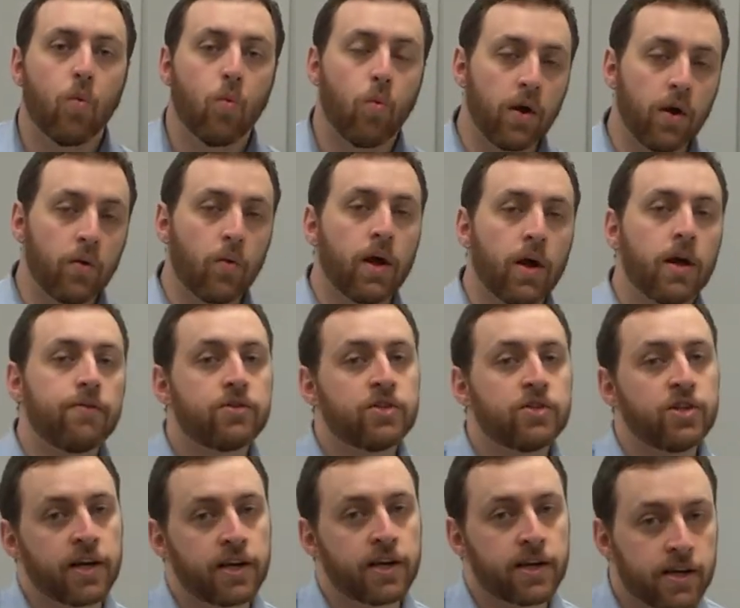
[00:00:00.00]
One way of
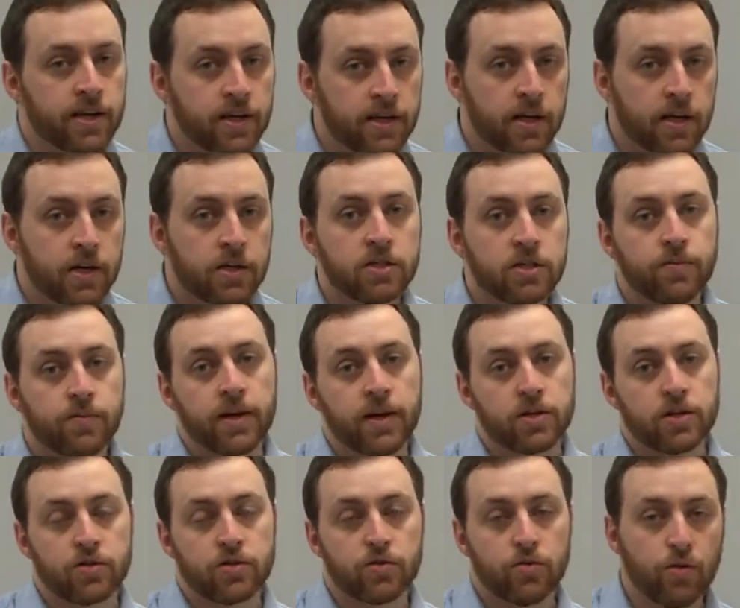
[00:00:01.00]
checking to
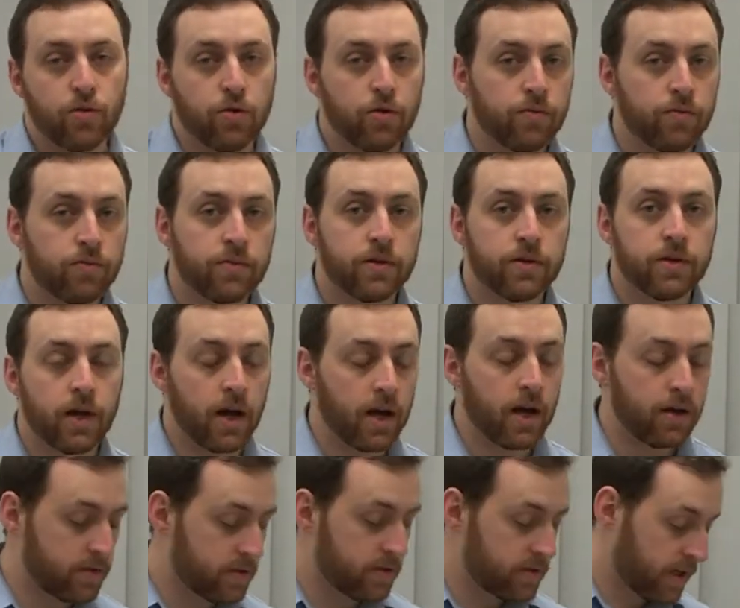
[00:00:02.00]
make sure
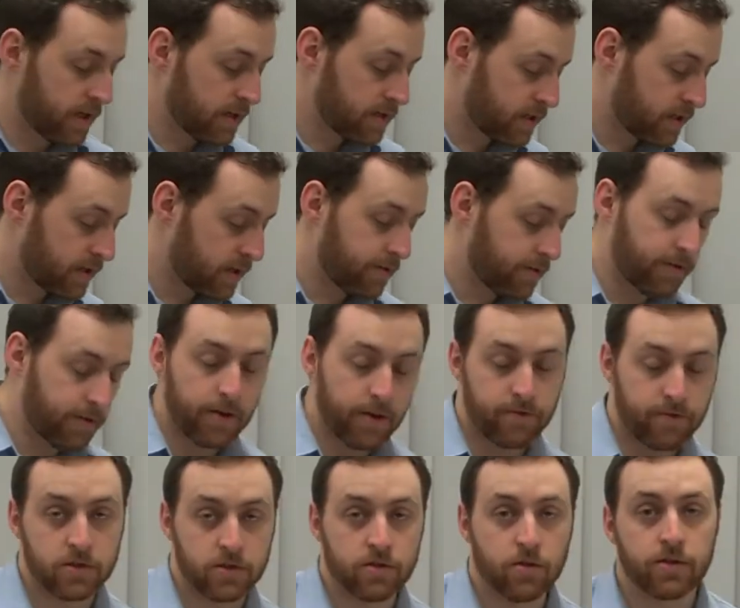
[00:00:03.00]
this does,
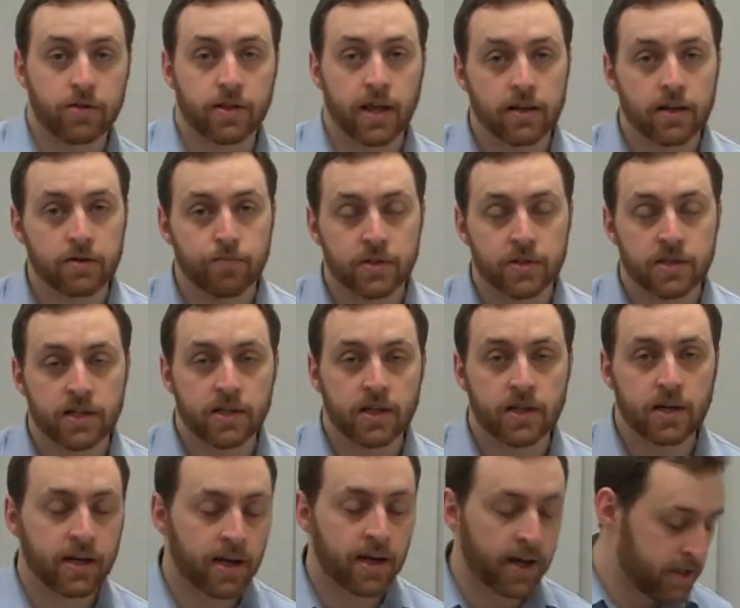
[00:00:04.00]
if it's not that
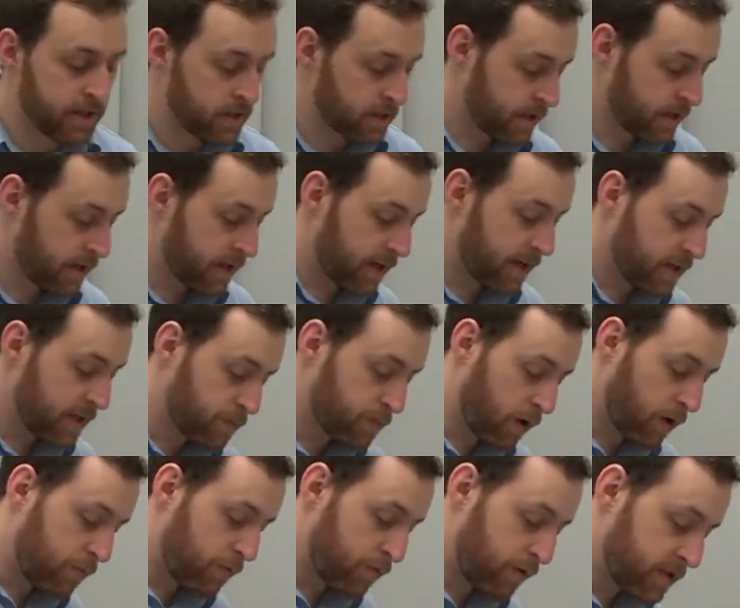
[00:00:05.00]
particular case, is
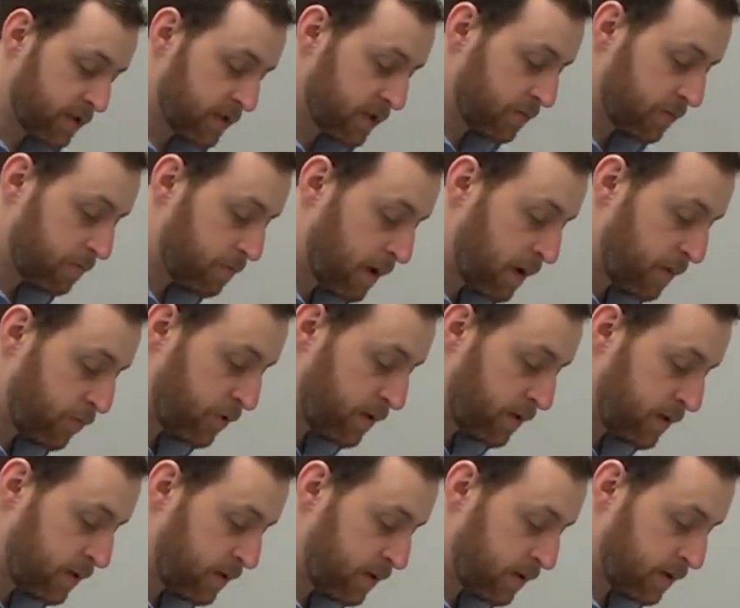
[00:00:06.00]
by pressing
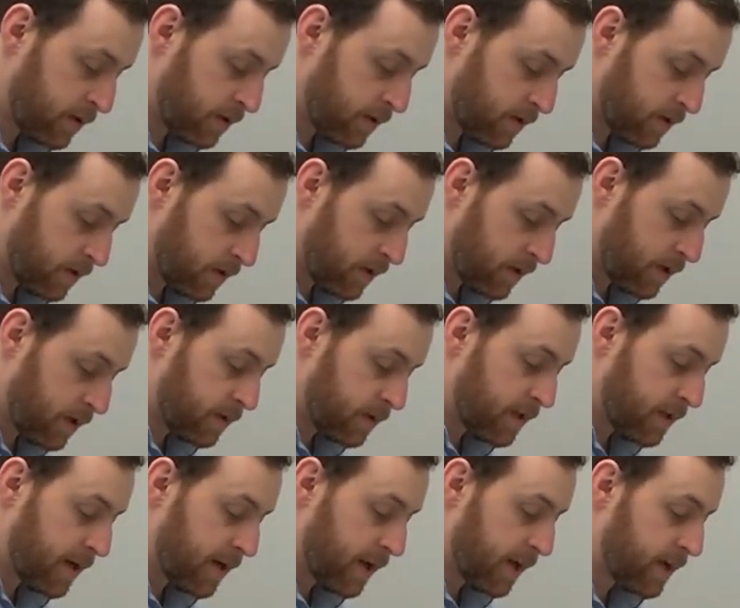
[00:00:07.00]
memory,
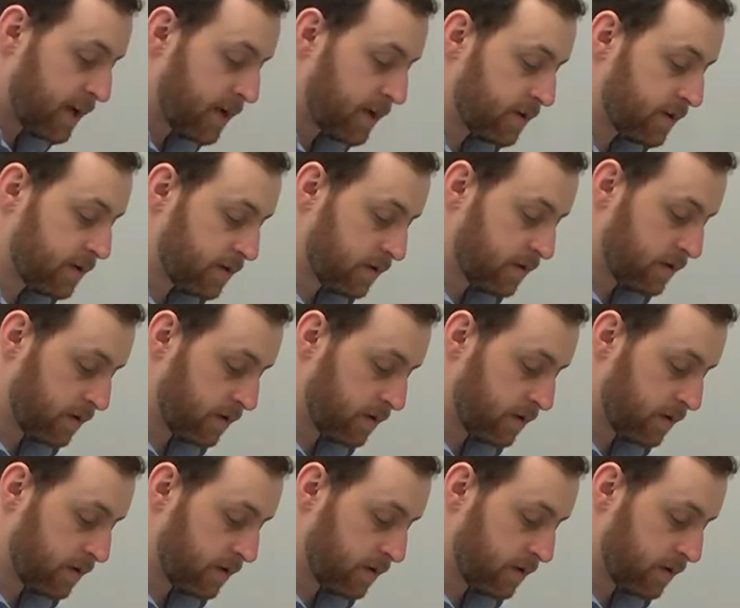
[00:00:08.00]
then E.